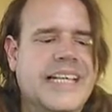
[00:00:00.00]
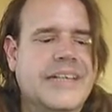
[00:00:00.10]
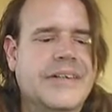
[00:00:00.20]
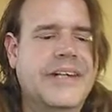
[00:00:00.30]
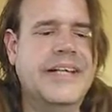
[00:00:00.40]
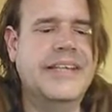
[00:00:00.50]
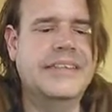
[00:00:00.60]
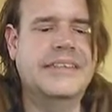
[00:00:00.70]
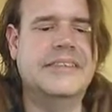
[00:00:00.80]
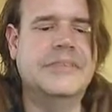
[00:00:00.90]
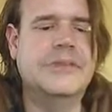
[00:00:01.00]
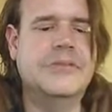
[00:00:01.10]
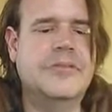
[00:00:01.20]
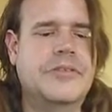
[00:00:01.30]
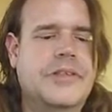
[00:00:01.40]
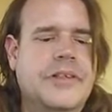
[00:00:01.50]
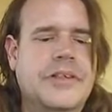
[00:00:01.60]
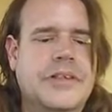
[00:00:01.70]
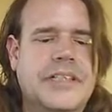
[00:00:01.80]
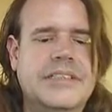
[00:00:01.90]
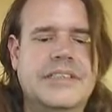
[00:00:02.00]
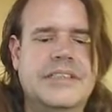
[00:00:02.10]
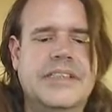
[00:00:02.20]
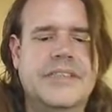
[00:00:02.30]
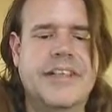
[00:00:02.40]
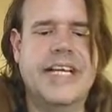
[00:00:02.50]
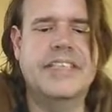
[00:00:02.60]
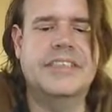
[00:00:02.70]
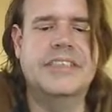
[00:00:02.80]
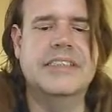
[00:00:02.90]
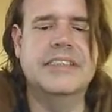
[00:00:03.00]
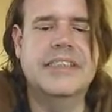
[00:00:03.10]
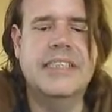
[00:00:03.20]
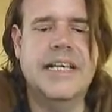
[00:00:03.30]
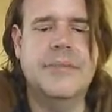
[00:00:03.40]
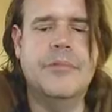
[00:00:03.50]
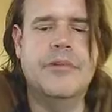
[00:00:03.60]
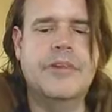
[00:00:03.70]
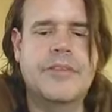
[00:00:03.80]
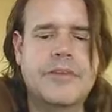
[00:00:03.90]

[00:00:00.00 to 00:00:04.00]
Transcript: for Legislative Action at more than $35 million.